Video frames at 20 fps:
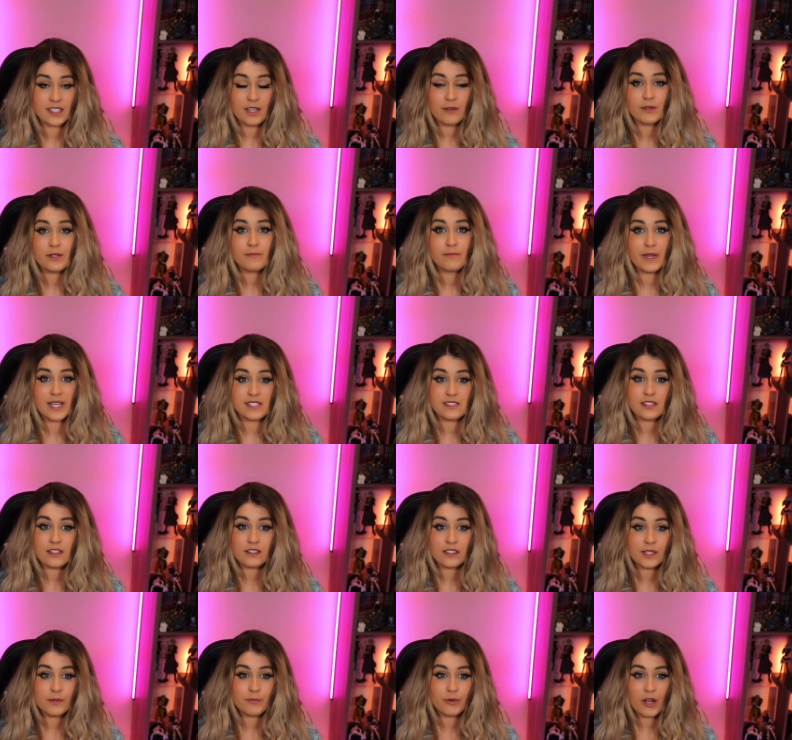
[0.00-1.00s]
they were
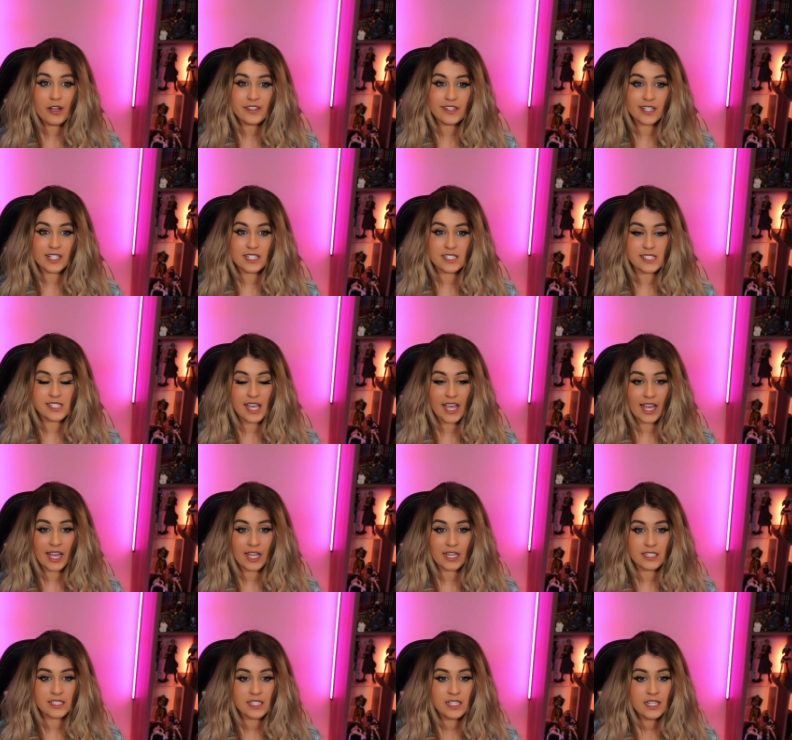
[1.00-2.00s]
basically brothers
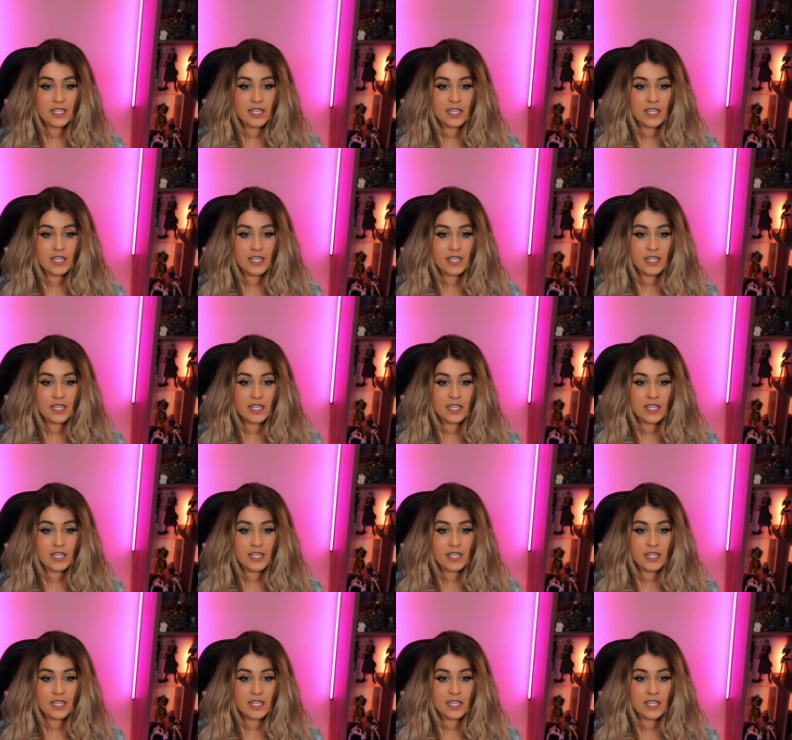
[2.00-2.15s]
and